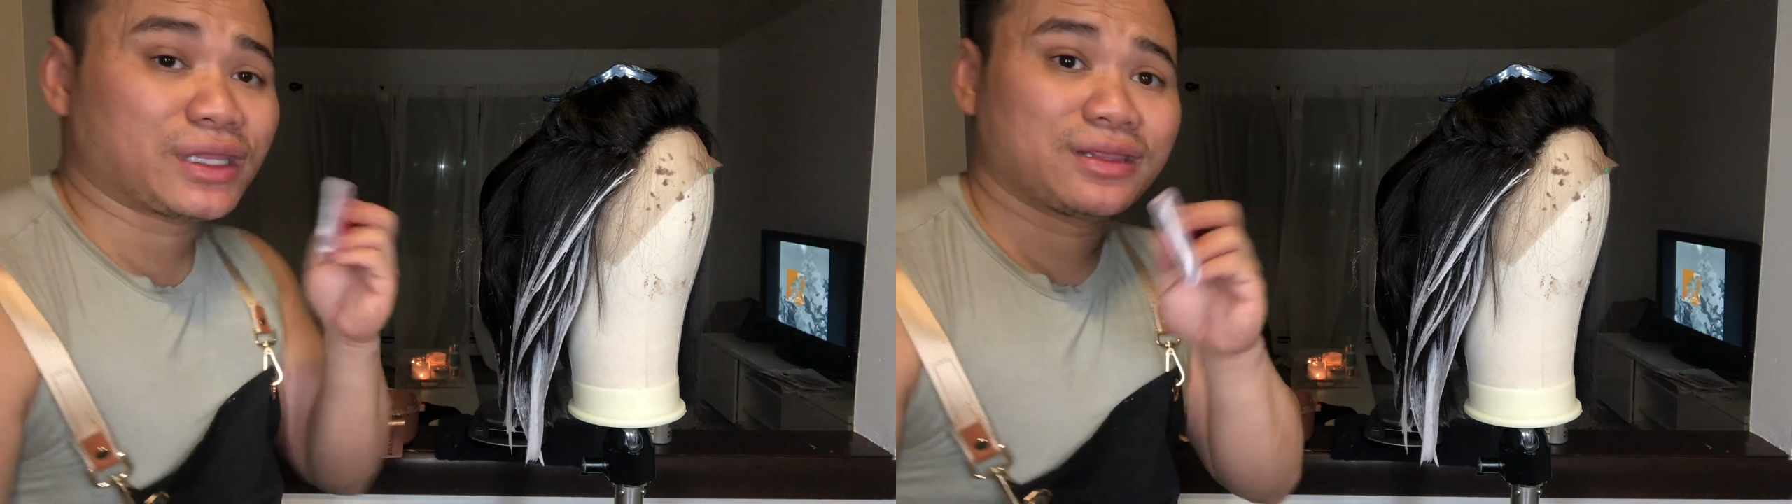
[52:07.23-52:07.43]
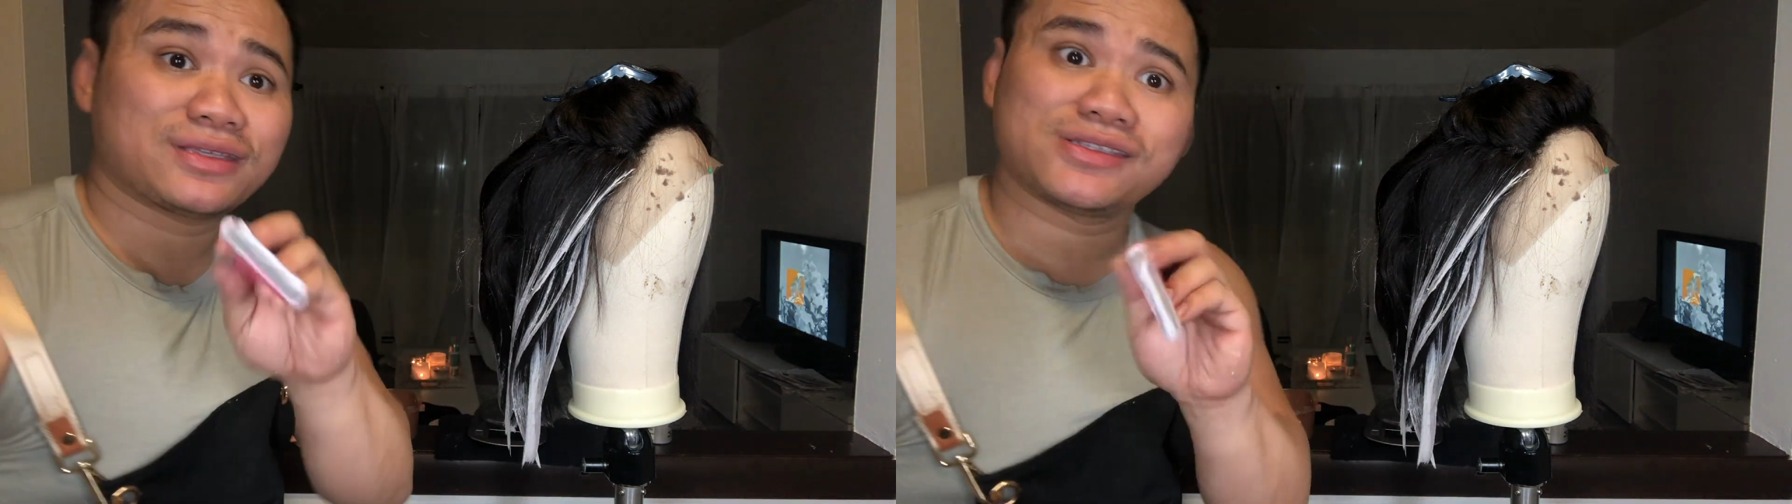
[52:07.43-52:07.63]

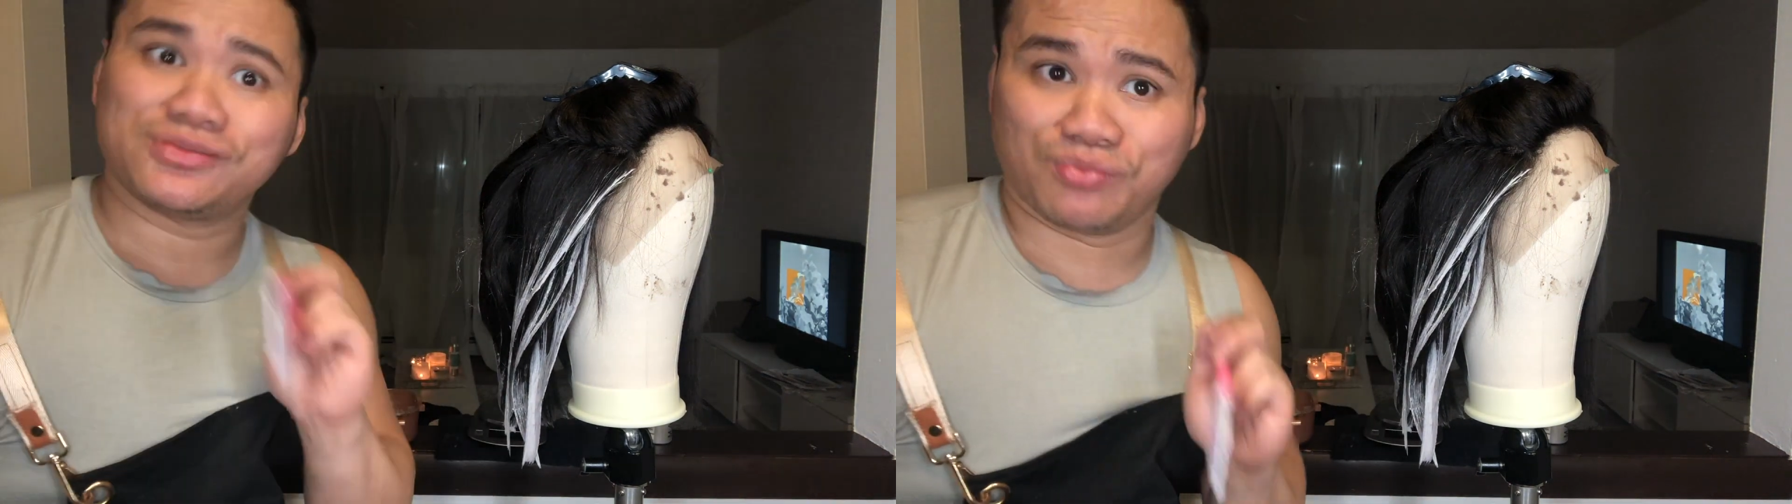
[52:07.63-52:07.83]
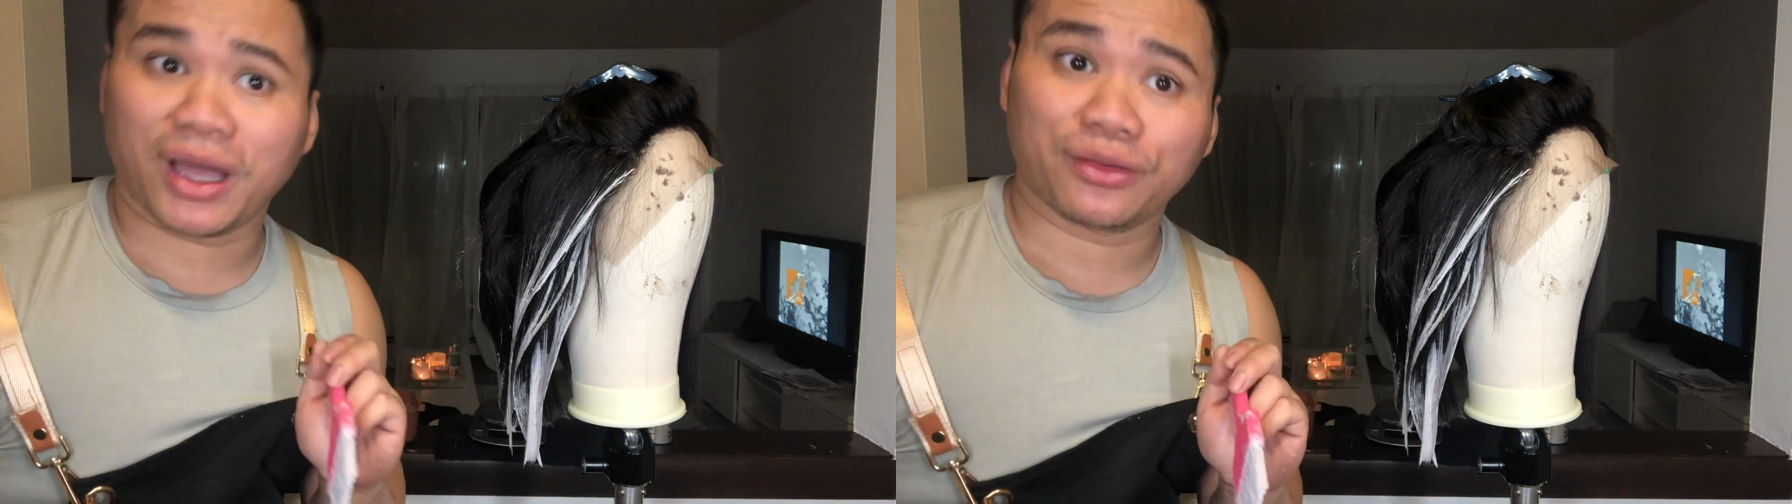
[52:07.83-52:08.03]
and this
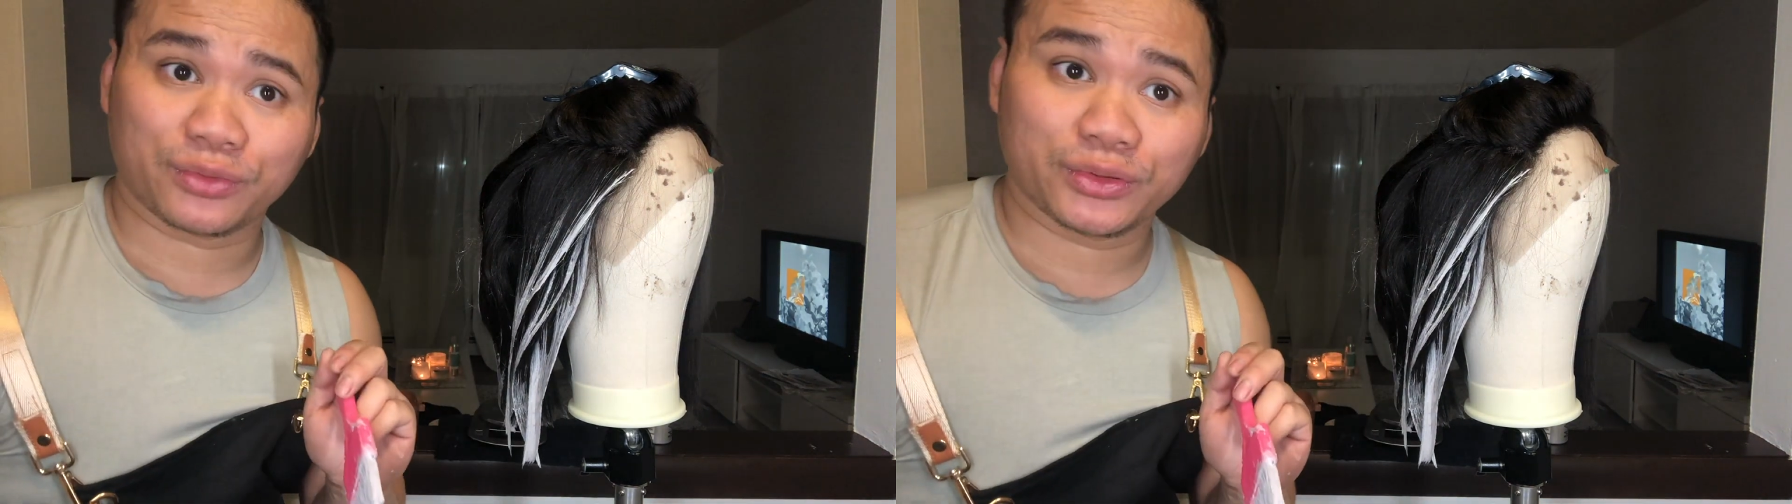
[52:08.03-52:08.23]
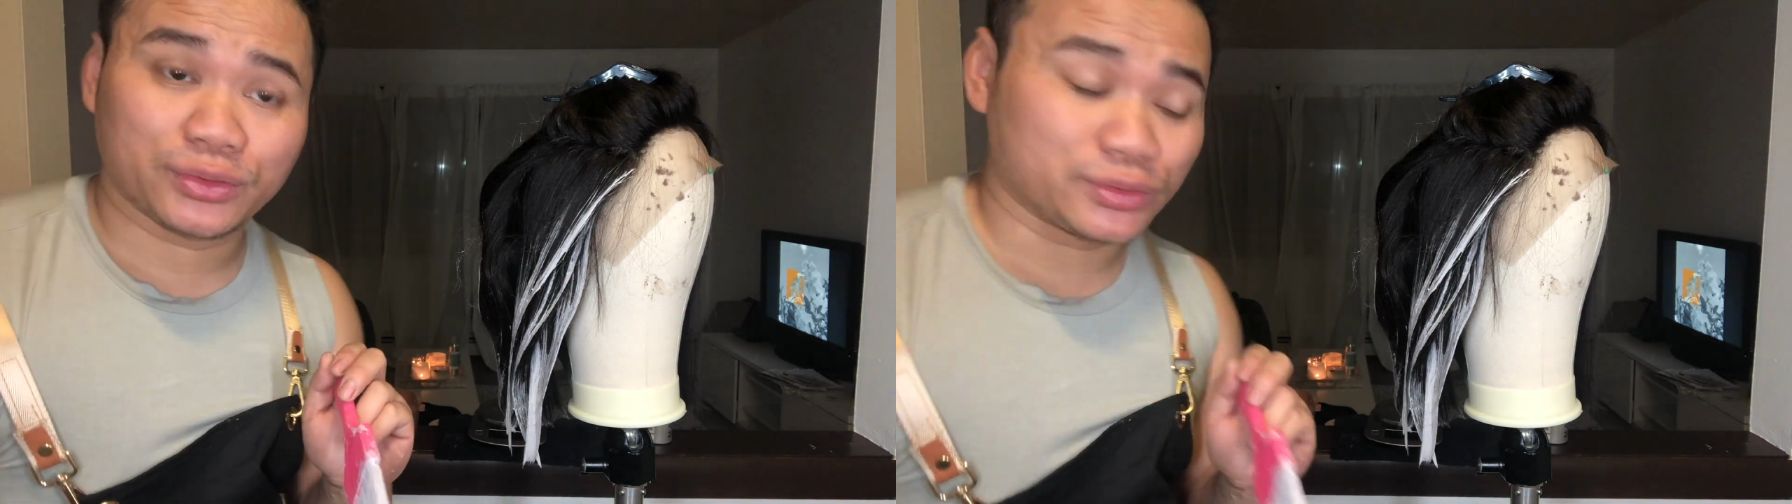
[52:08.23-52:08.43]
is my
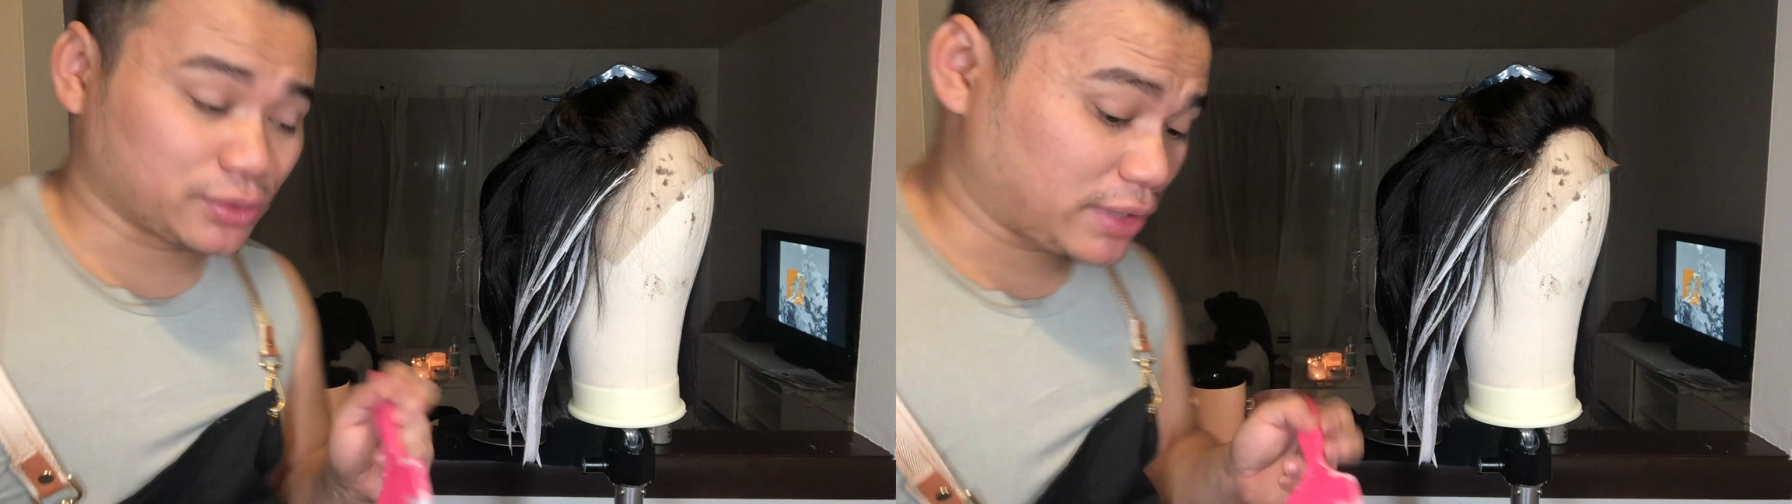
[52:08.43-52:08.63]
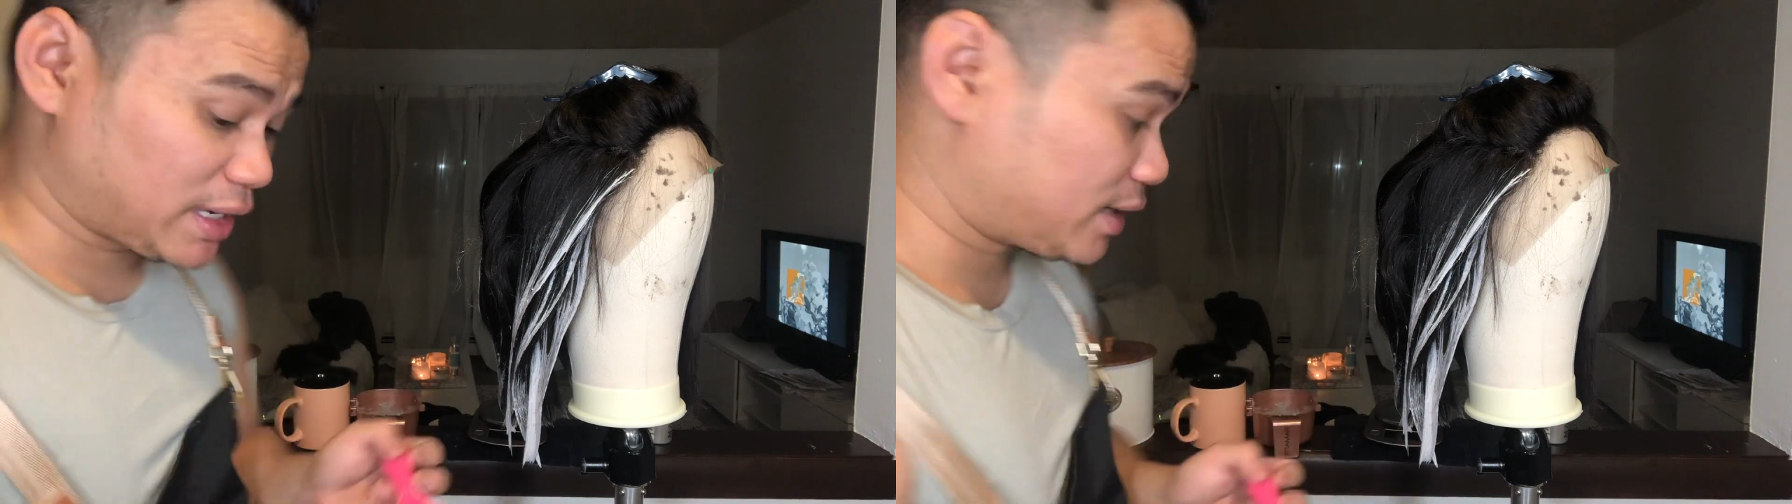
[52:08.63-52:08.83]
rules,
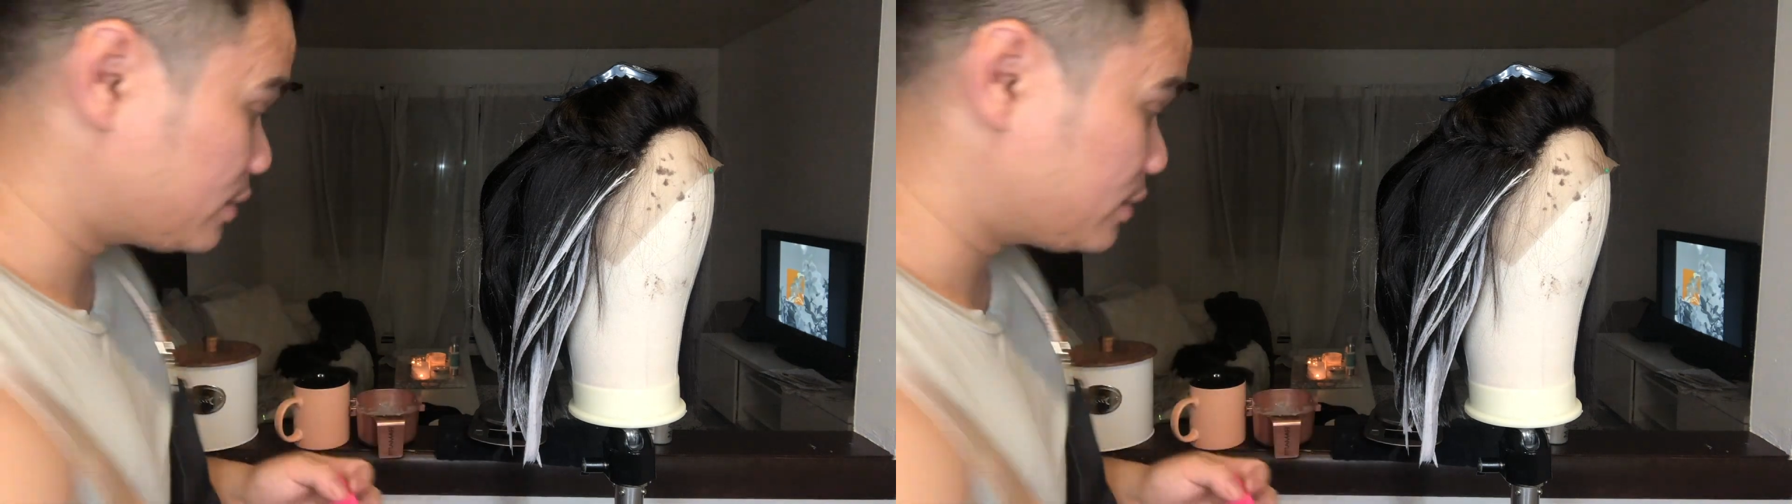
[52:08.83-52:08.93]
okay?